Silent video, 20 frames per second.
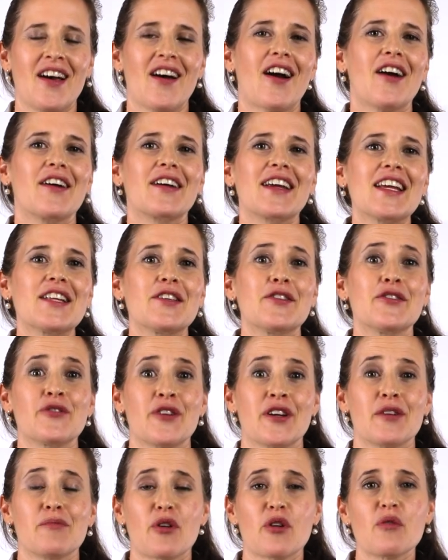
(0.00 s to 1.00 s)
our kids
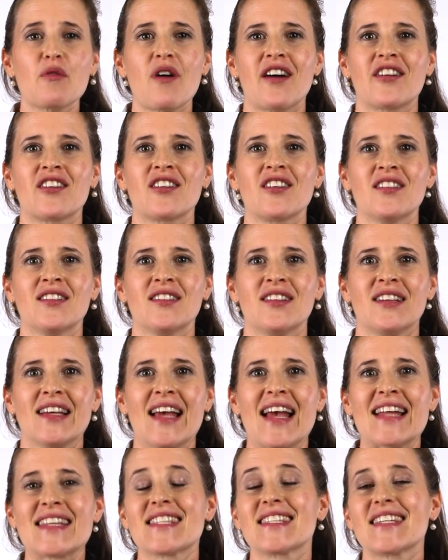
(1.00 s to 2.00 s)
drink more water
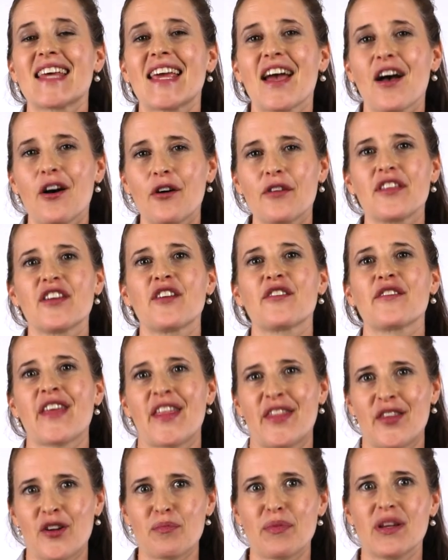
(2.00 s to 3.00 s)
and stay healthier
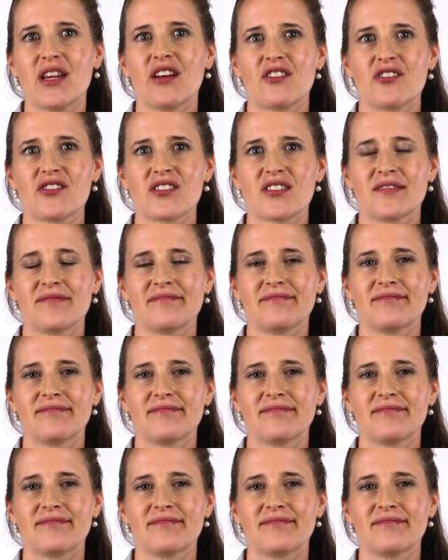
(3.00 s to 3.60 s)
than their peers.